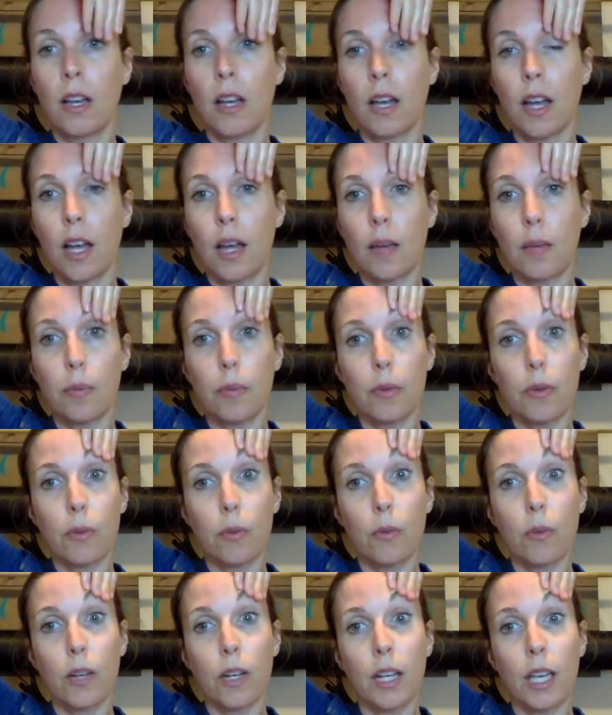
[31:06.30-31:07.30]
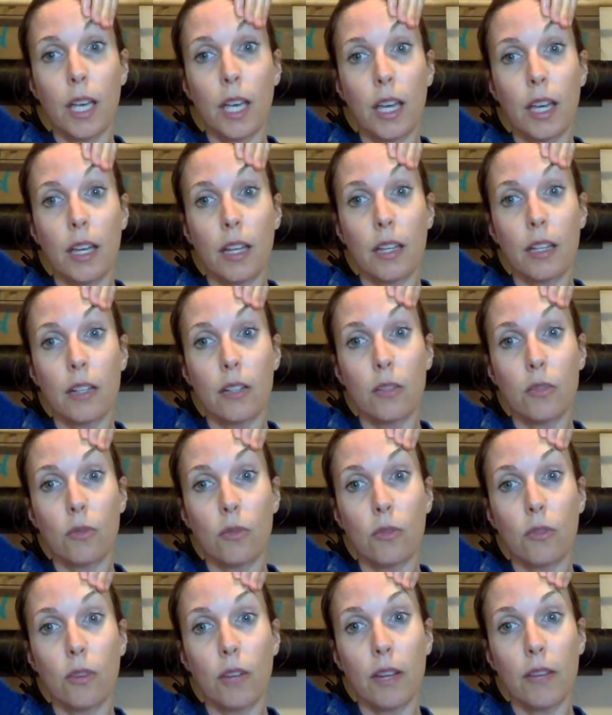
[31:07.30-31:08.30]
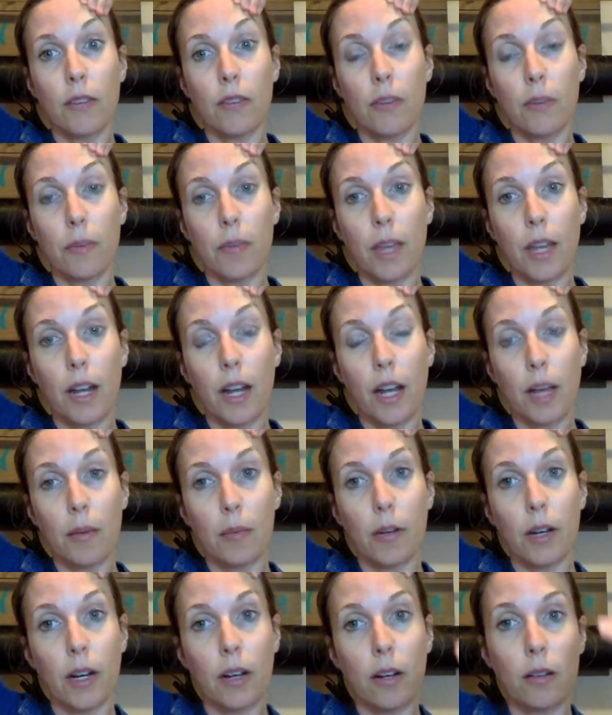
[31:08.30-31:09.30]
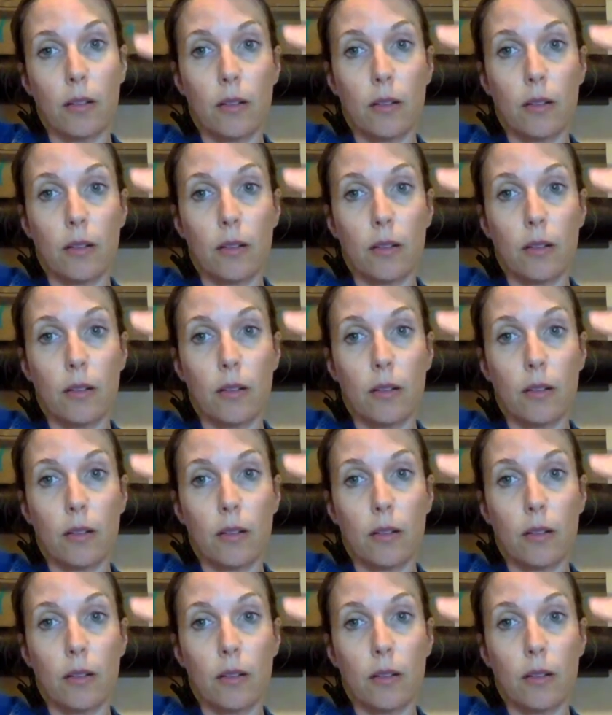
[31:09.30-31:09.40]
up with one hand to the right from the eyebrow.